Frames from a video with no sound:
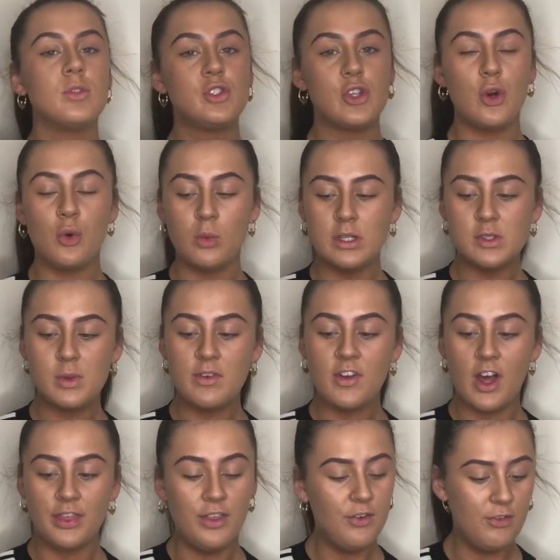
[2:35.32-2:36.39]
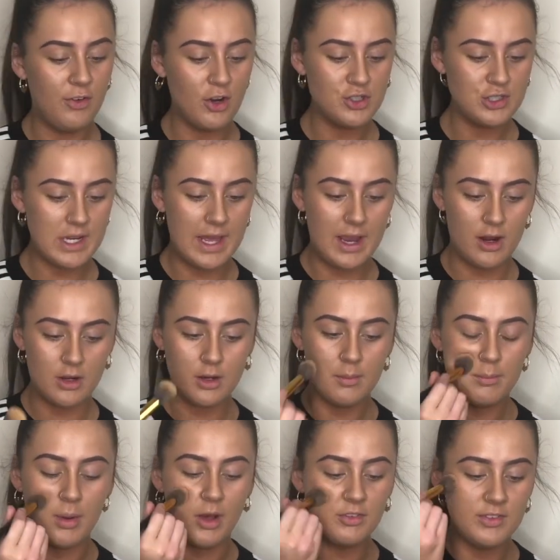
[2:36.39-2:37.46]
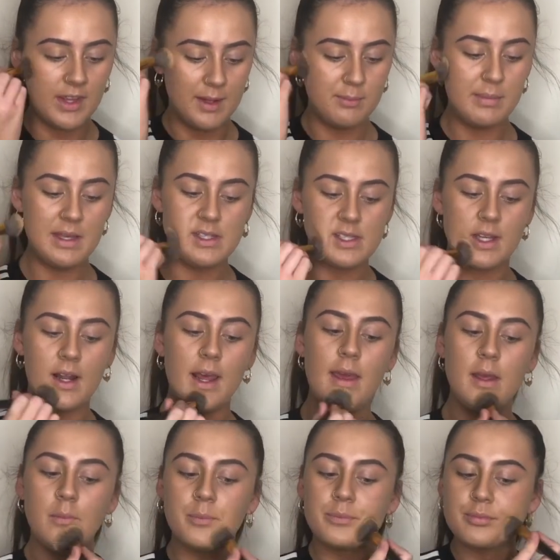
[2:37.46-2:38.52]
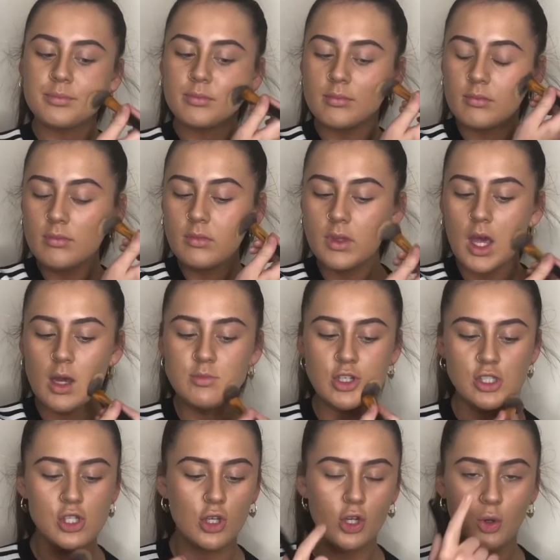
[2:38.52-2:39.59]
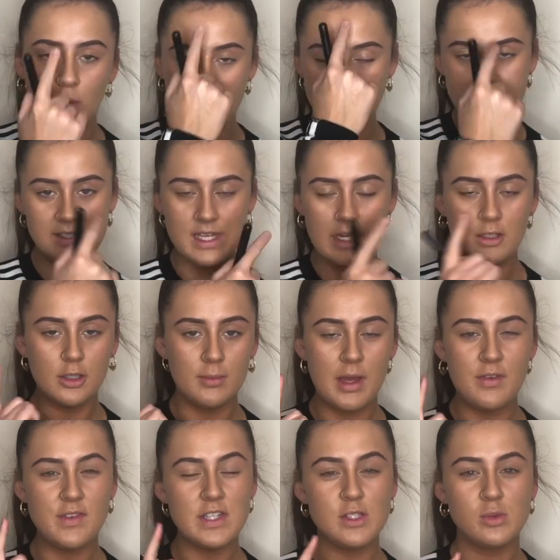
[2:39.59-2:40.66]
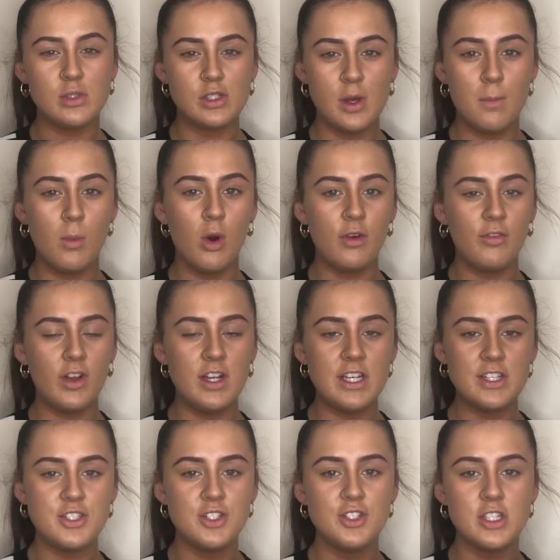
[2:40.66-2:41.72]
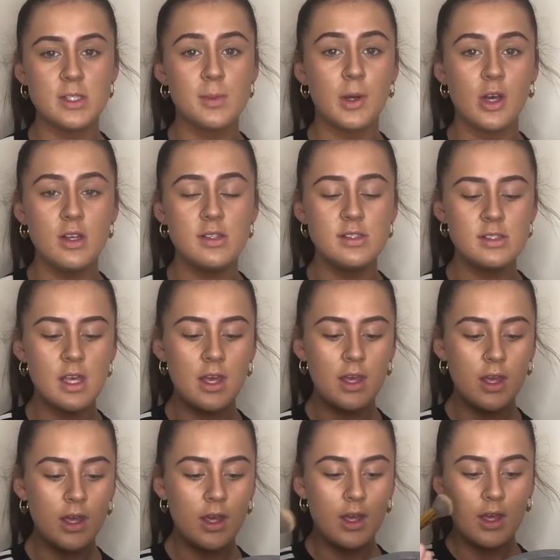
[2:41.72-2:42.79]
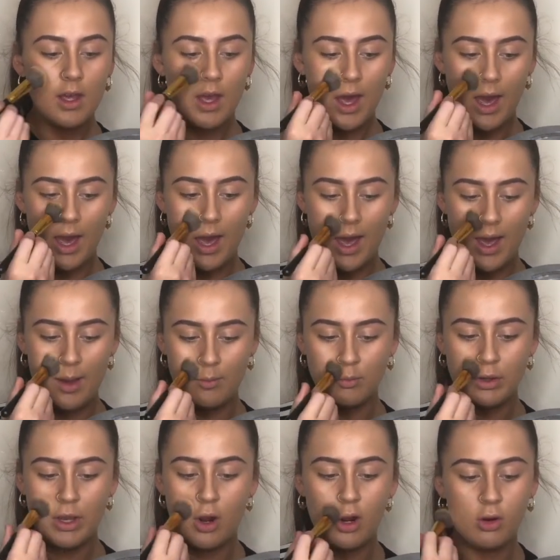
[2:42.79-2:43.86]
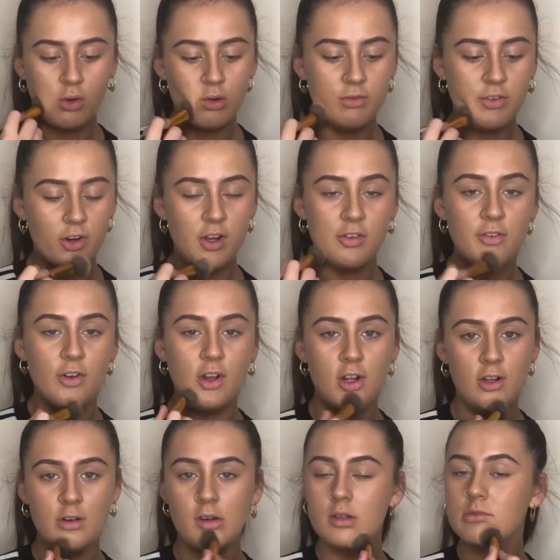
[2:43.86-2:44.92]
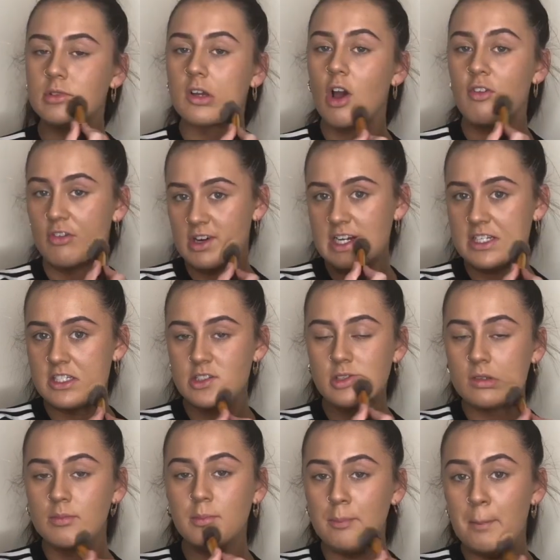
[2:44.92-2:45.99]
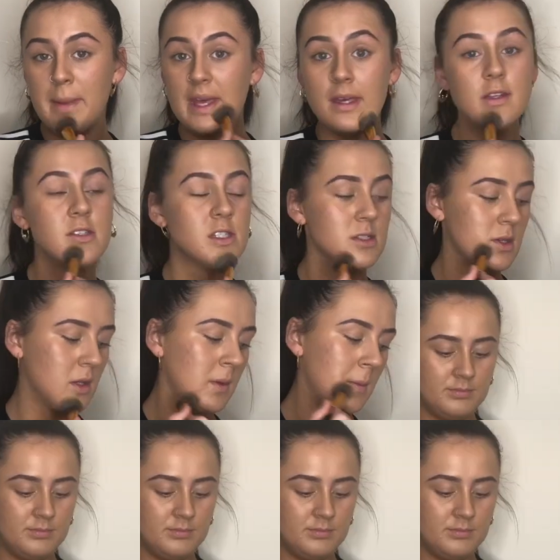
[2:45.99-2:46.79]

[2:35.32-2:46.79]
So once we've got the first layer buffed in, basically, I'm just going to go in the centre of my face with some more foundation, just because we are going for a full coverage base.